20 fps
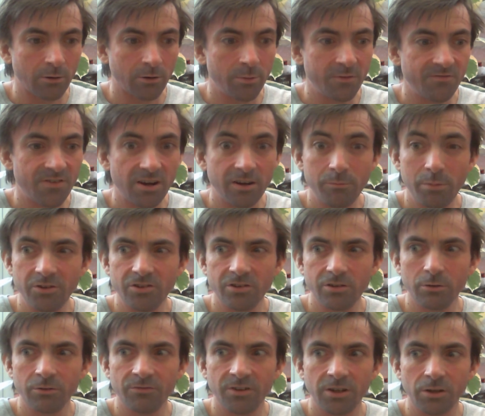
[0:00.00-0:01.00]
going to be very busy
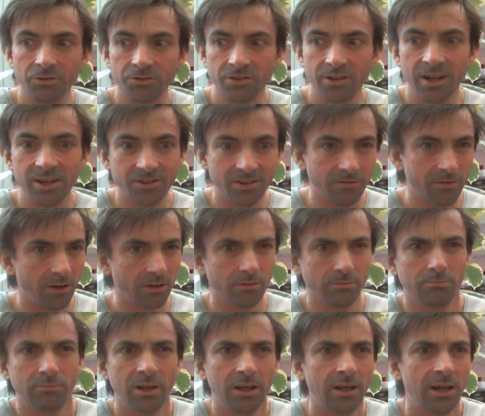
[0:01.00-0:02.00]
doing videos today because
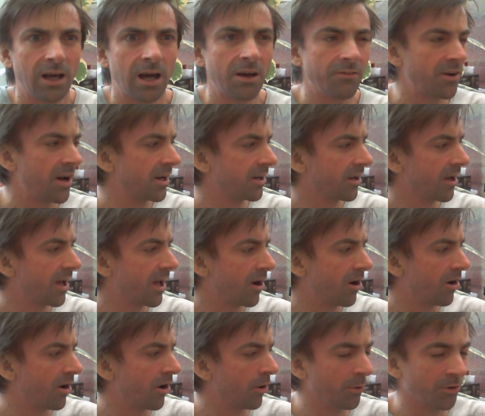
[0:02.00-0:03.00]
I've had
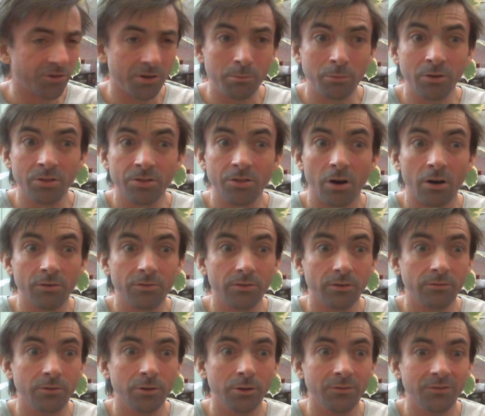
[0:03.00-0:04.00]
almost a month off
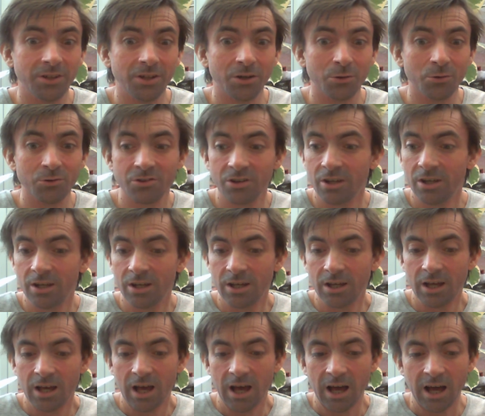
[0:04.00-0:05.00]
of doing videos,
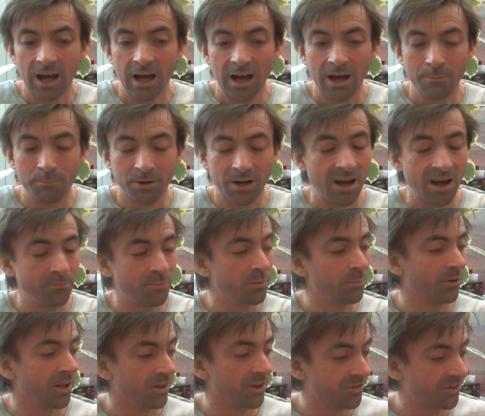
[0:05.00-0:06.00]
but I have been
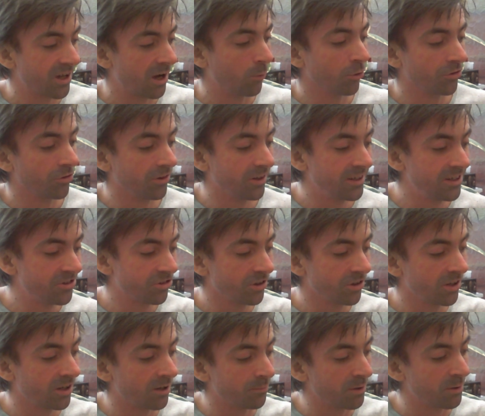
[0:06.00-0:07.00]
playing Star Wars
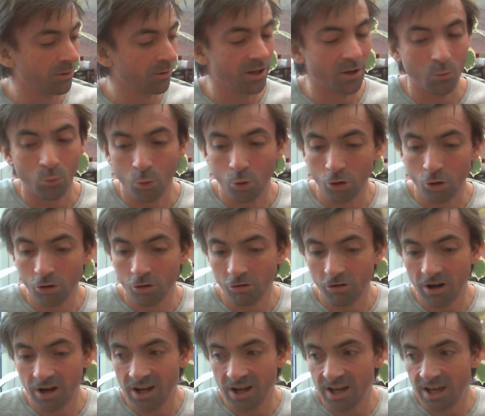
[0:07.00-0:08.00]
Legion, I've been playing
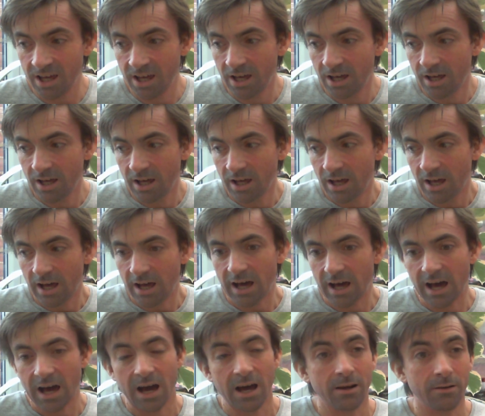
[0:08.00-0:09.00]
Warcry,
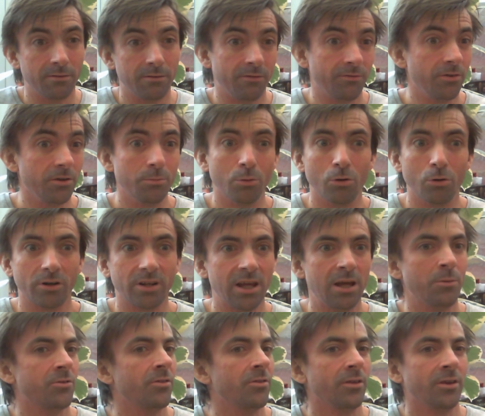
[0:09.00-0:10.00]
and a few board
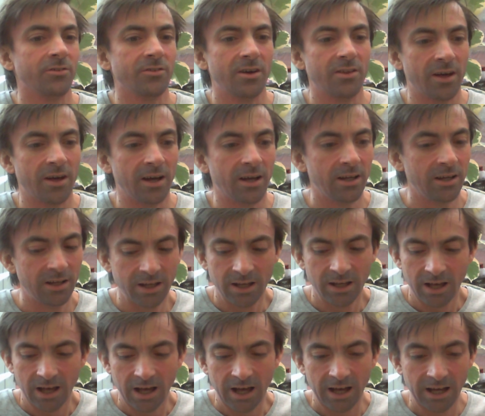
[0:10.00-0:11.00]
games and things like
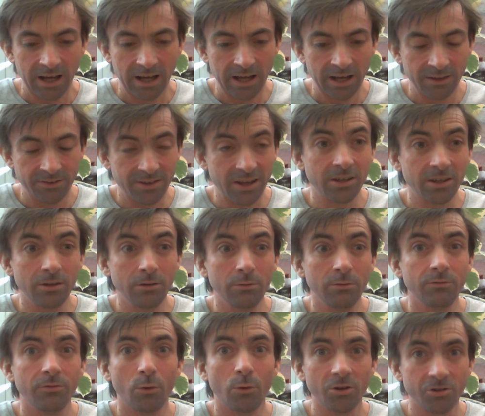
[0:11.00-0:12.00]
that. Thank you
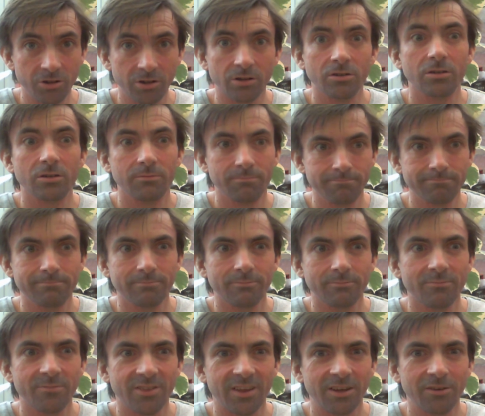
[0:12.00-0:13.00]
for watching.
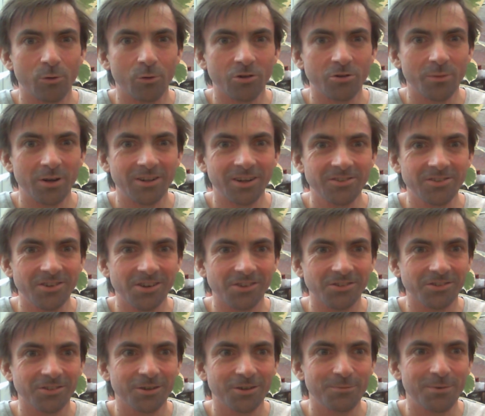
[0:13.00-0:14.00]
Thank you for watching my Dice
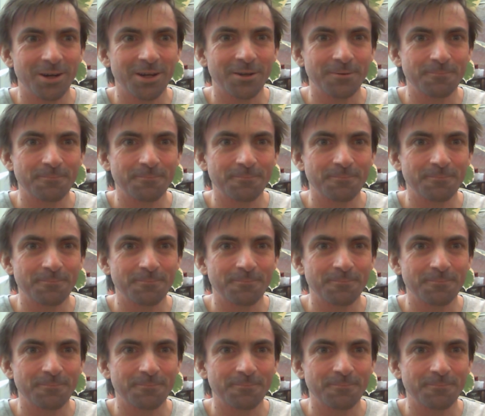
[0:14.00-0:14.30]
Tales. Goodbye.